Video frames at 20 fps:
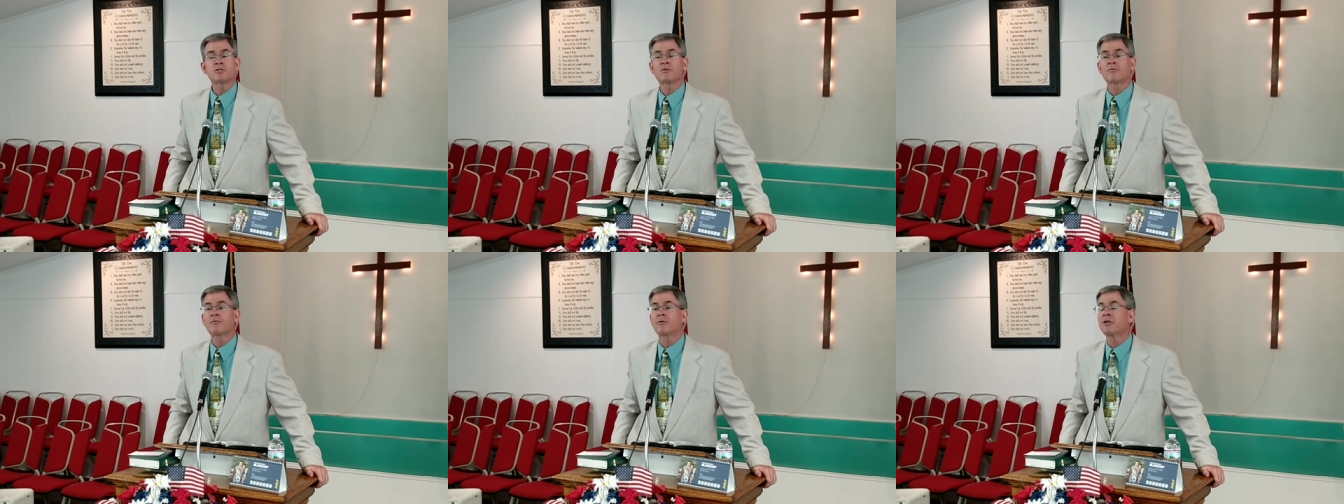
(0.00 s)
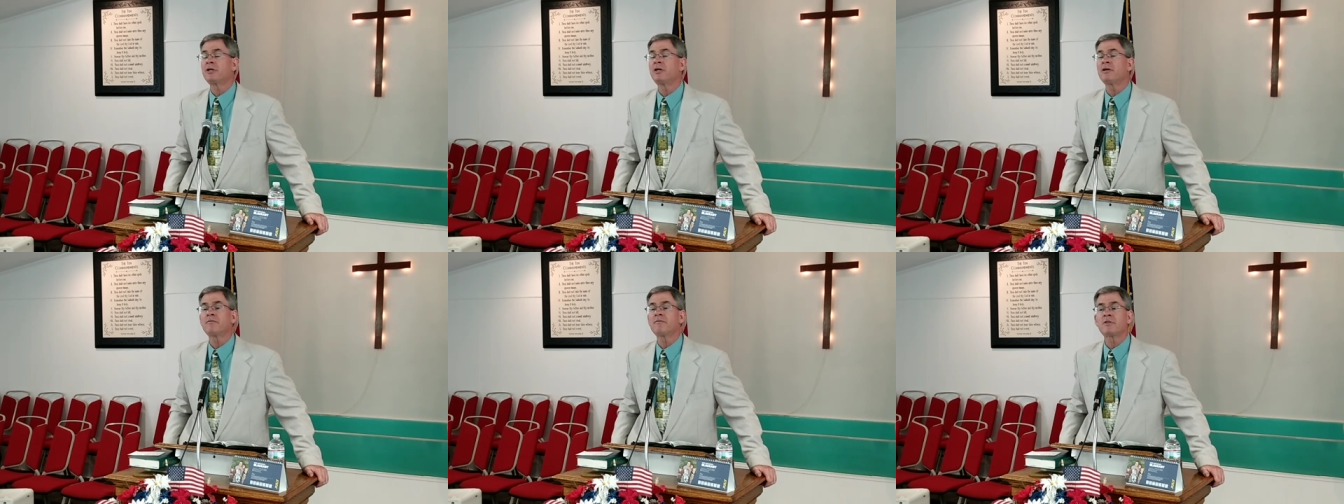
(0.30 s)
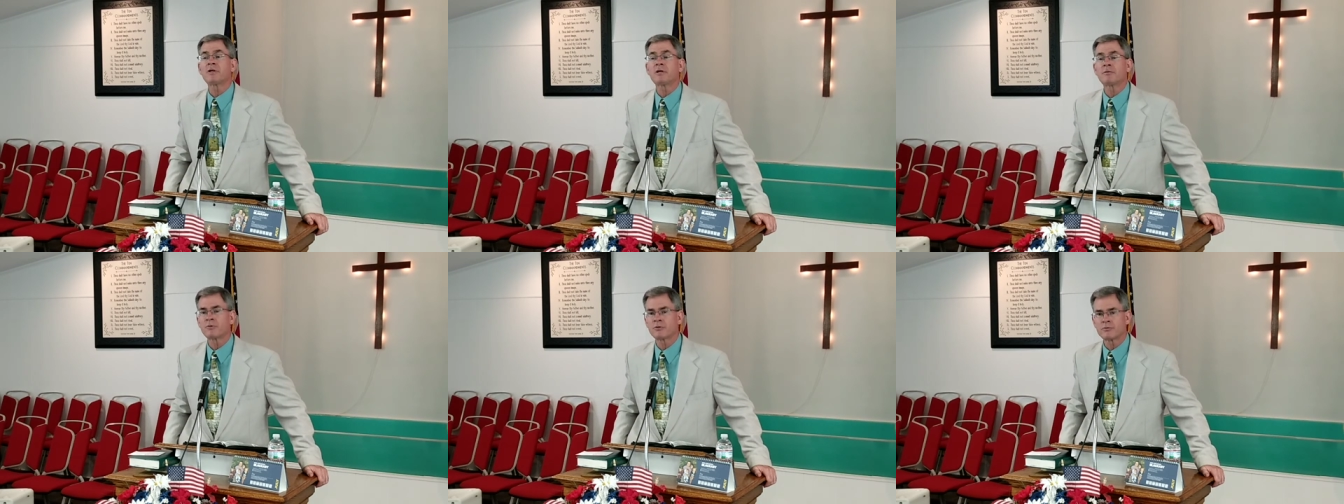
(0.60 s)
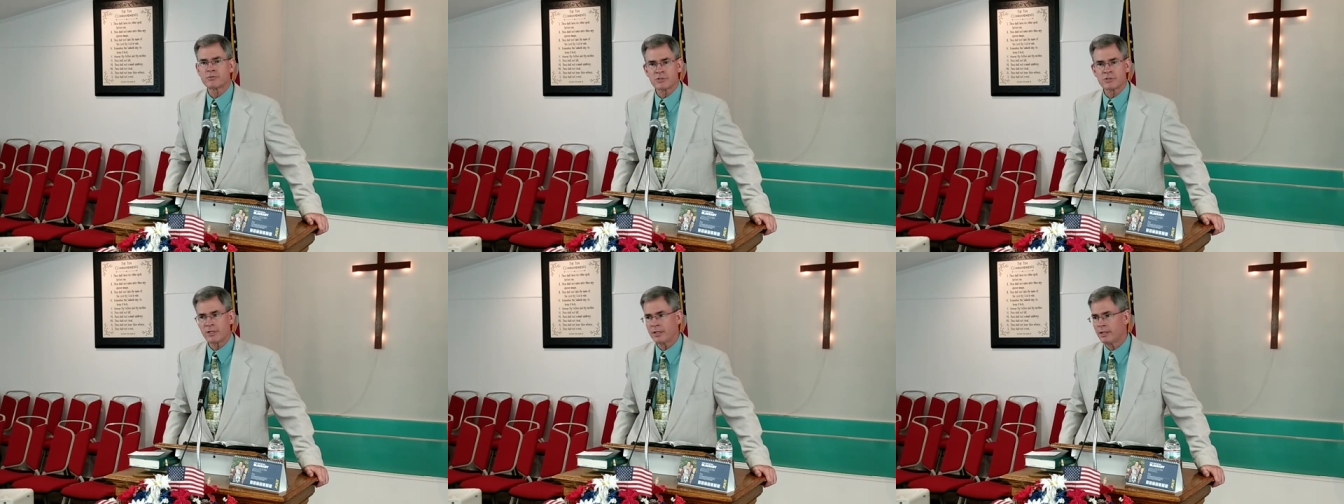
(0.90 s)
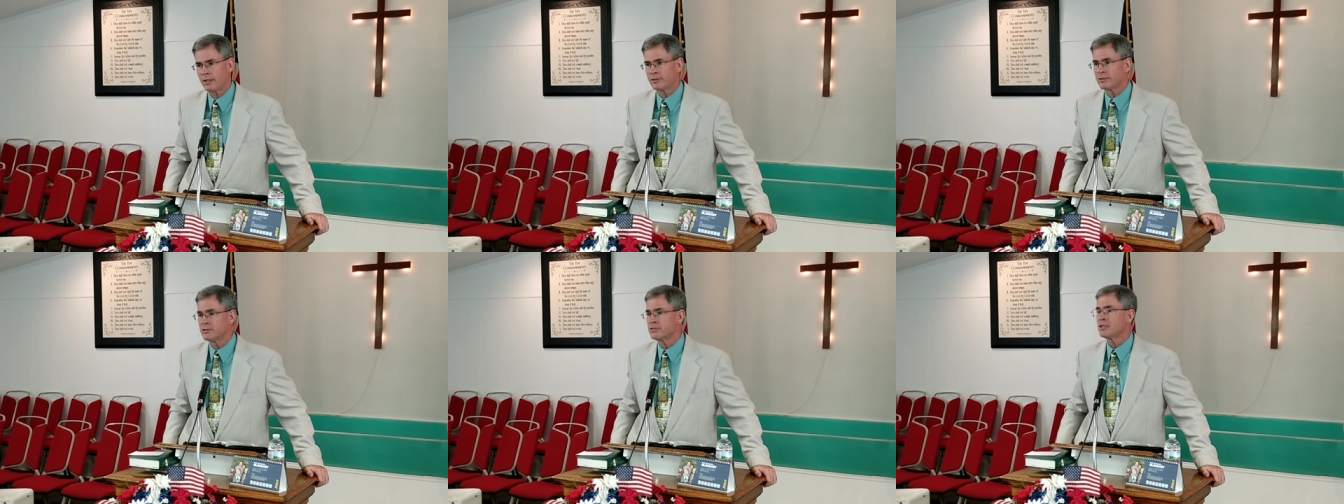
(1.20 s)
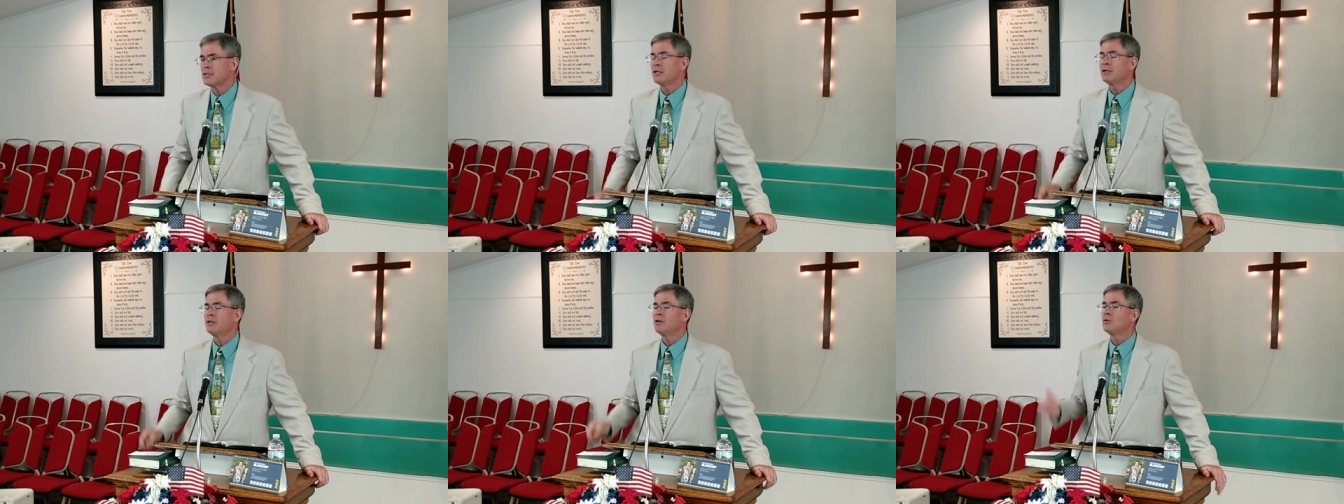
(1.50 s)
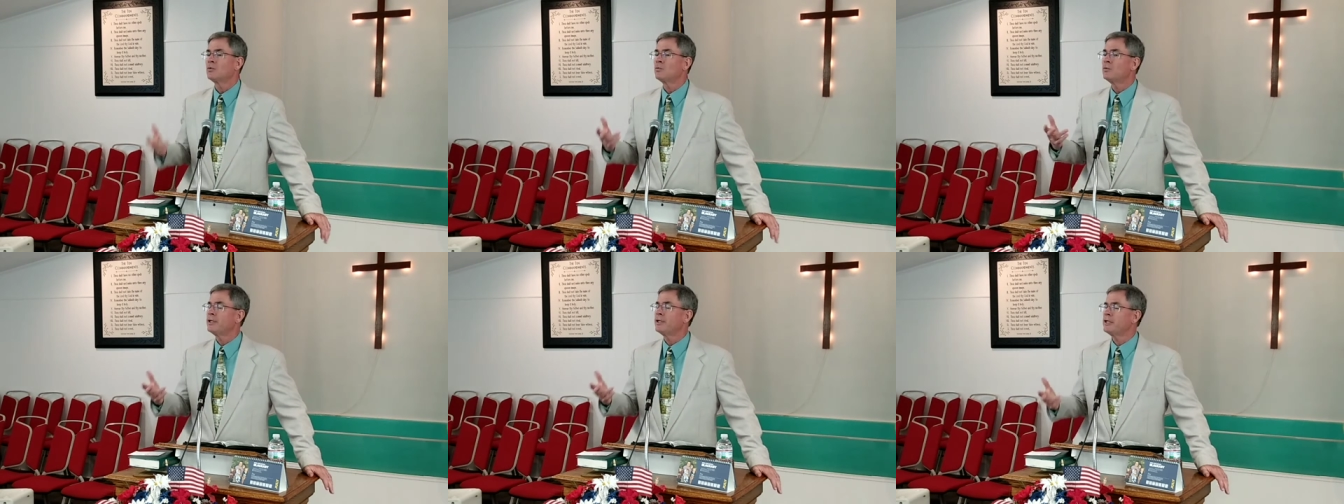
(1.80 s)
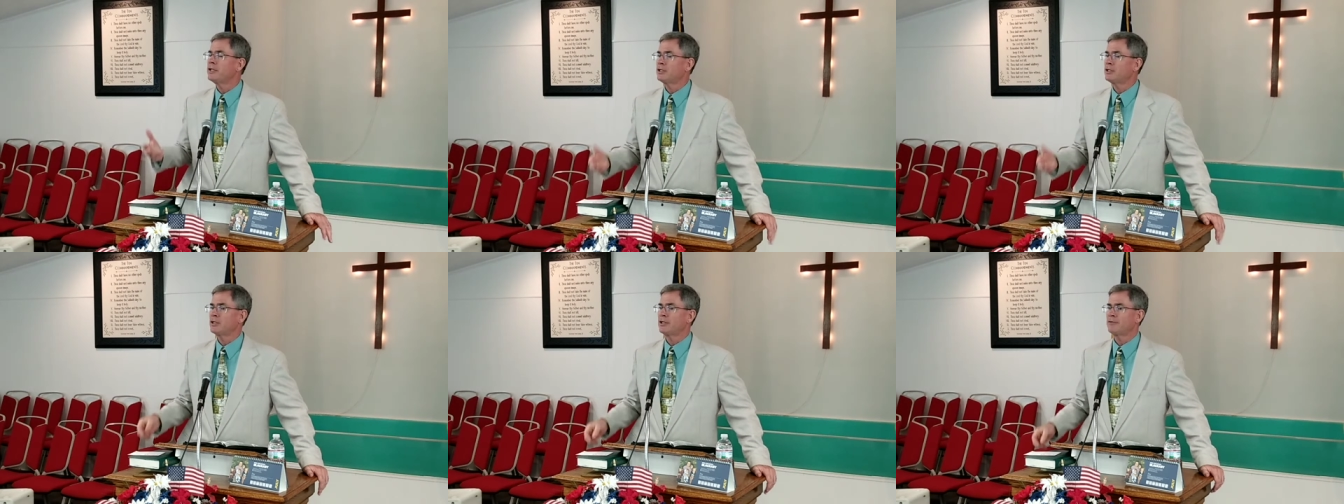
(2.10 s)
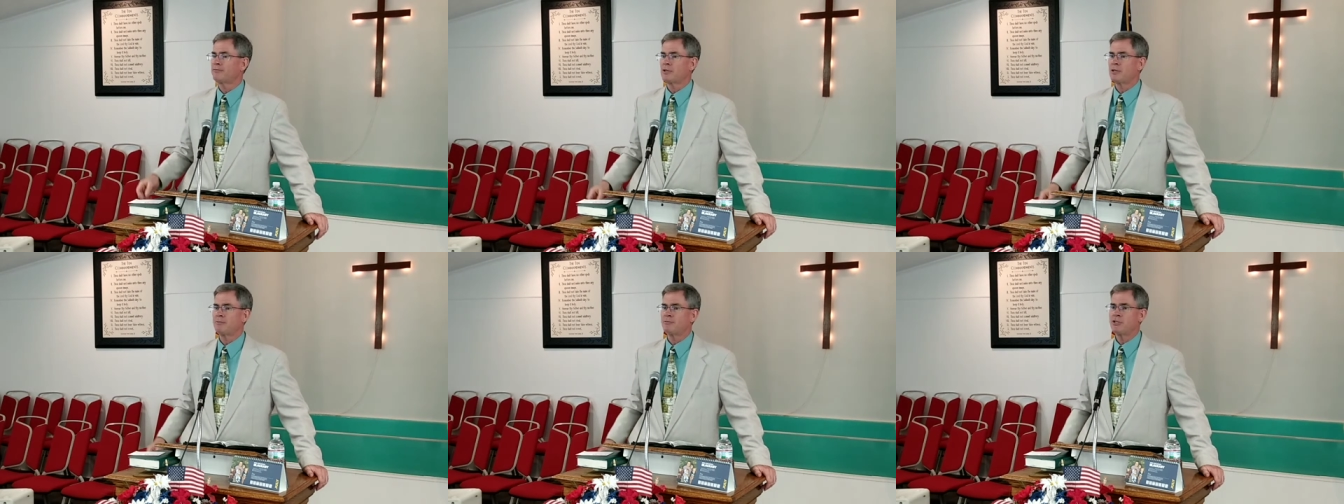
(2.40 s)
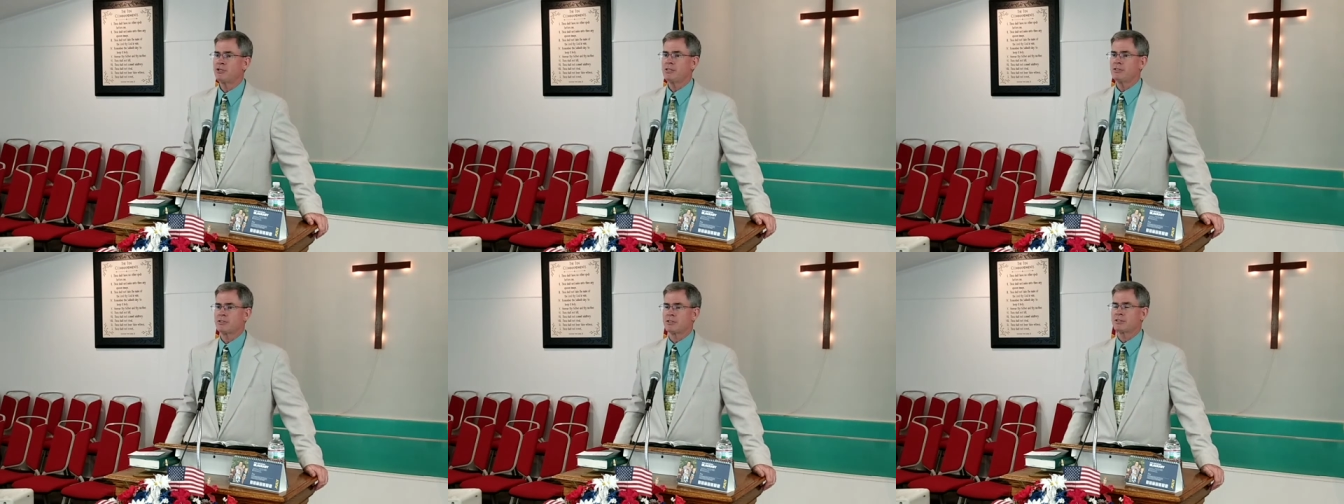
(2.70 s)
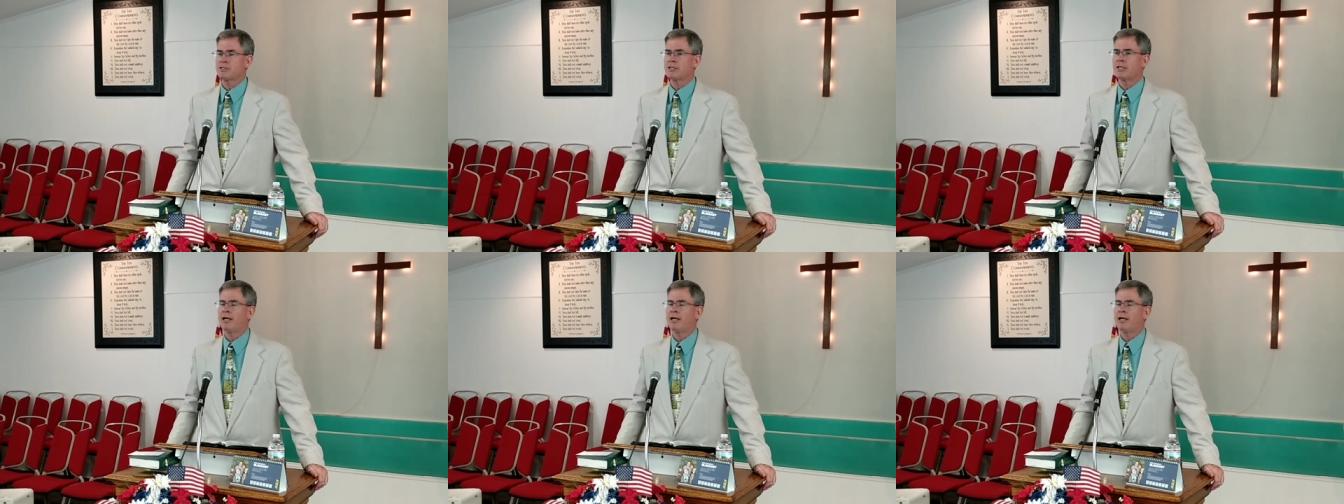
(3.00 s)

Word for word: to forgive them of sins, we need to lift up Jesus.